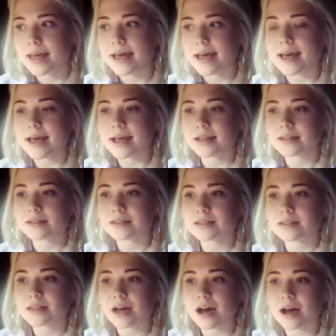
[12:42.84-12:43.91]
And
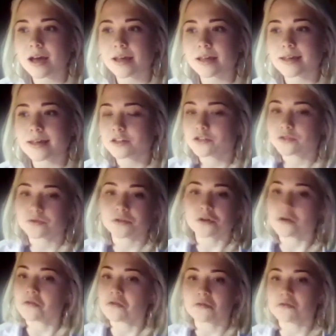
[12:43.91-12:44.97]
I get to
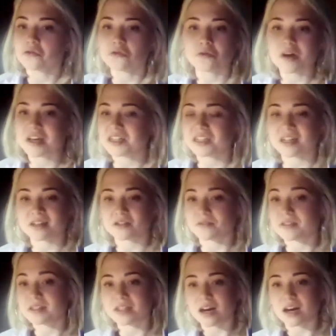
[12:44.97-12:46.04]
know new ideas of
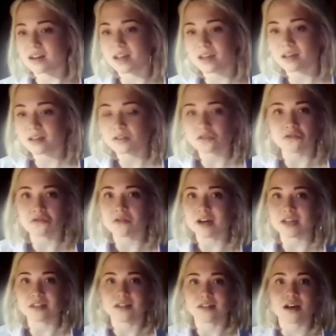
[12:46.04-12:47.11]
studying, new
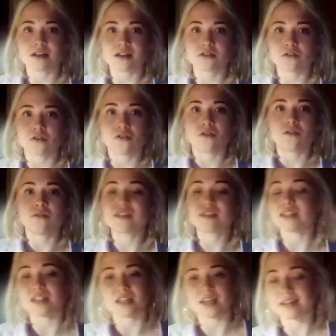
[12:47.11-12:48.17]
ideas of
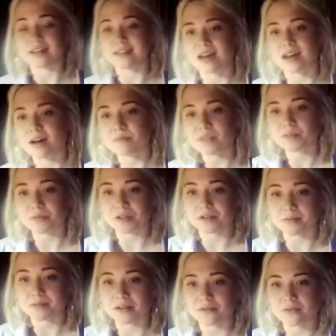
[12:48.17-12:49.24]
sitting exams,
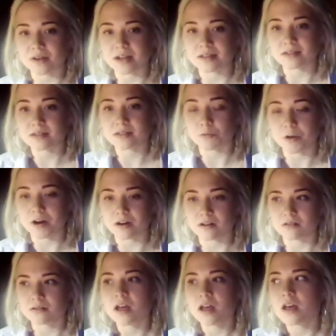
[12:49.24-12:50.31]
because my friends
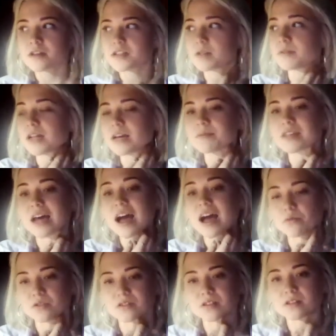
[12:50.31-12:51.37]
were, sometimes I
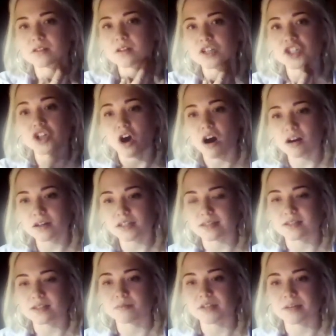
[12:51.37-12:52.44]
was shocked and
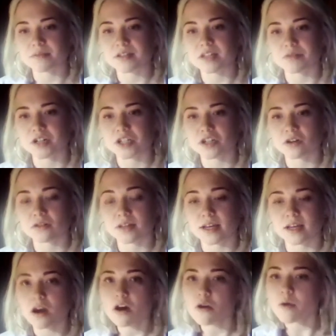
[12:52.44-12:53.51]
sometimes they were shocked,
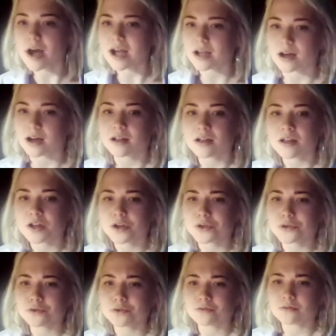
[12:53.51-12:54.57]
like, "Oh, Aga,
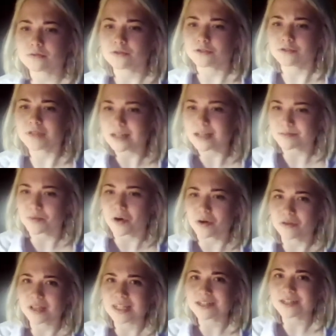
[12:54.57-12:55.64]
you do that in
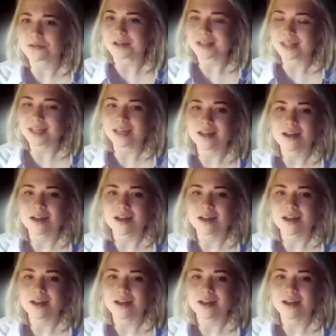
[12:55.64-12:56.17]
Poland, really?"